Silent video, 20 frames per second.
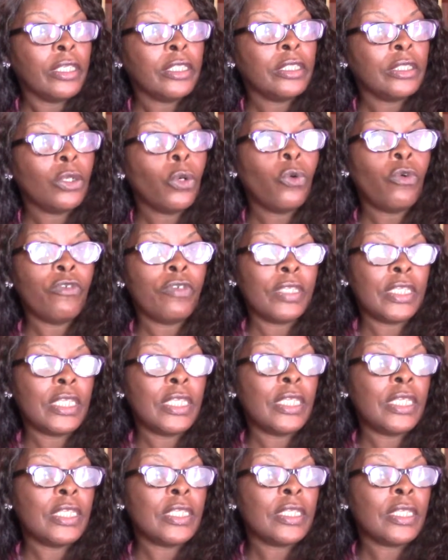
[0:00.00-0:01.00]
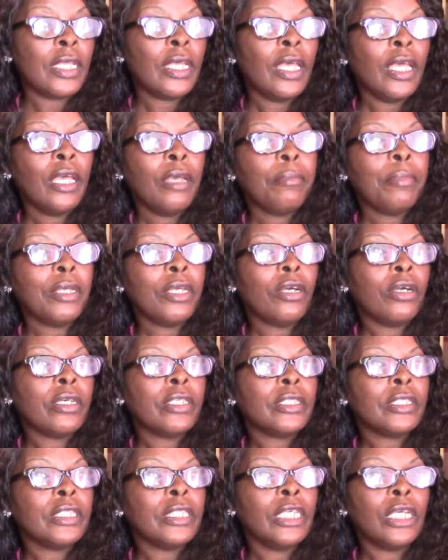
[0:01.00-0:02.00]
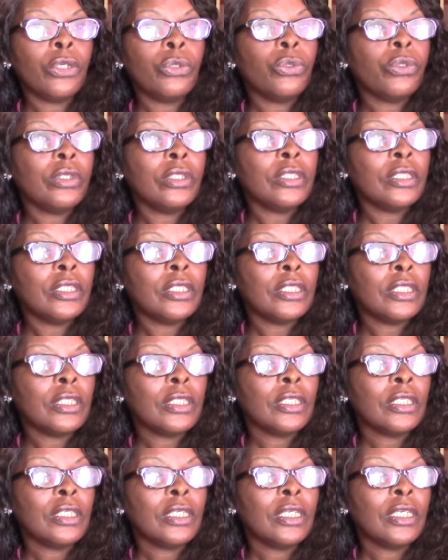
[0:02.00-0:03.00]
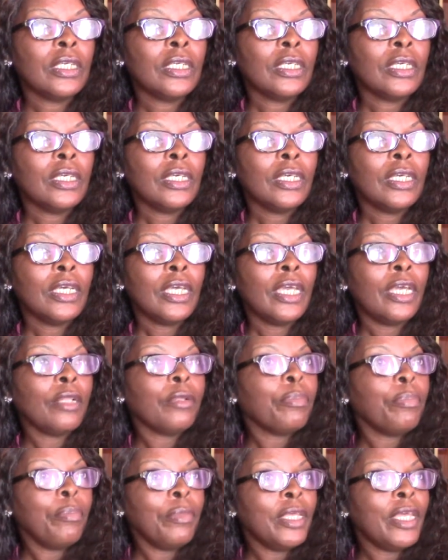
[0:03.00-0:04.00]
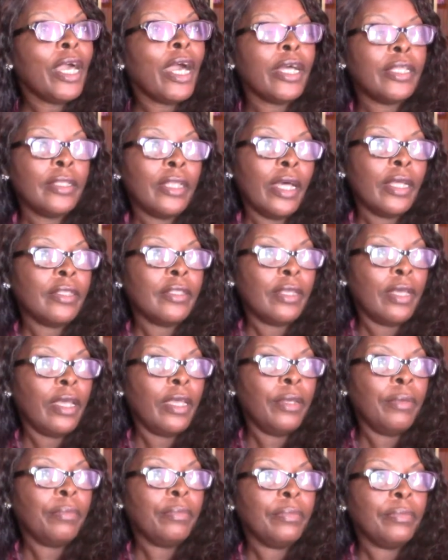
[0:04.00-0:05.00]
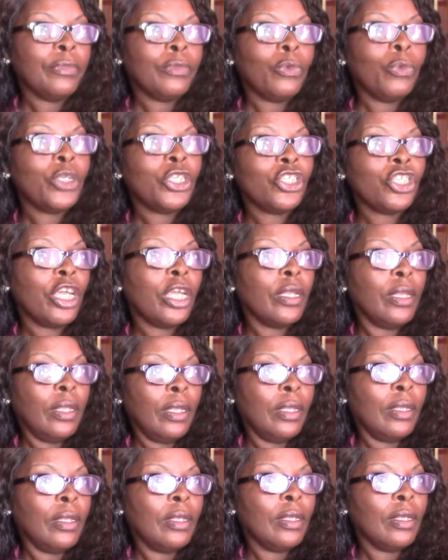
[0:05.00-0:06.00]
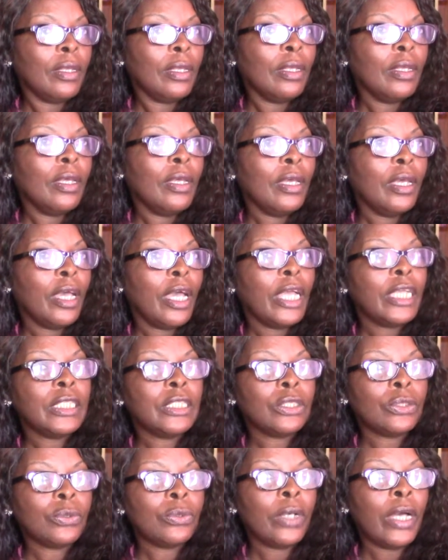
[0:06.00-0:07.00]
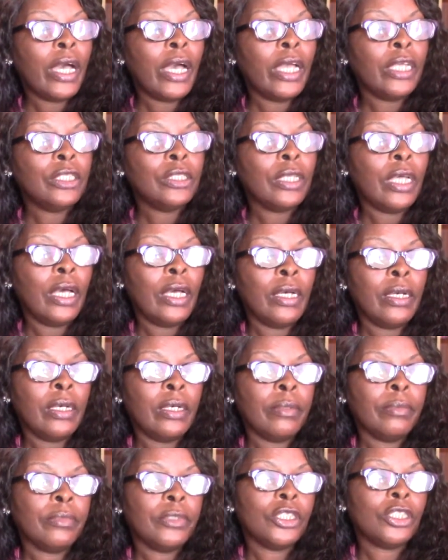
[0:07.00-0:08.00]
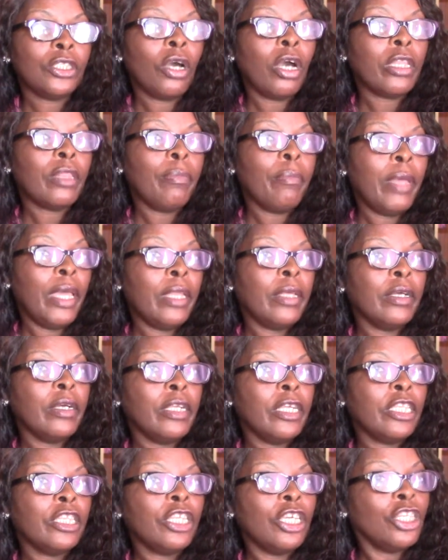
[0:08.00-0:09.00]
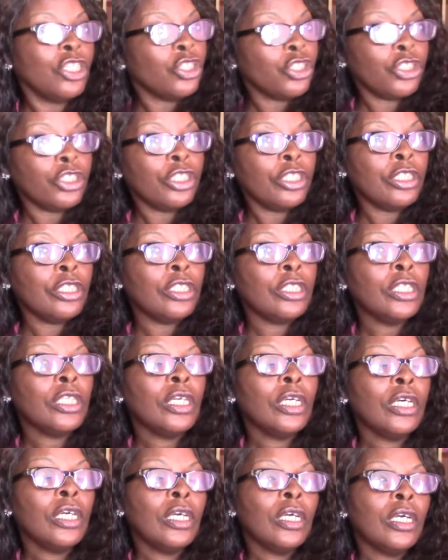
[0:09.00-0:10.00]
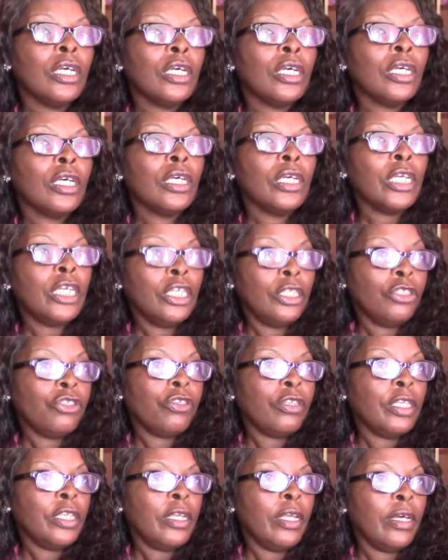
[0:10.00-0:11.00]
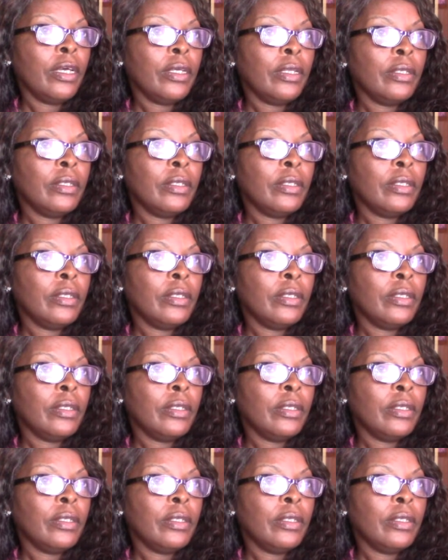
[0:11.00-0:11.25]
overseas, because they couldn't help me at that time, which I did. I sought medical attention in Trinidad.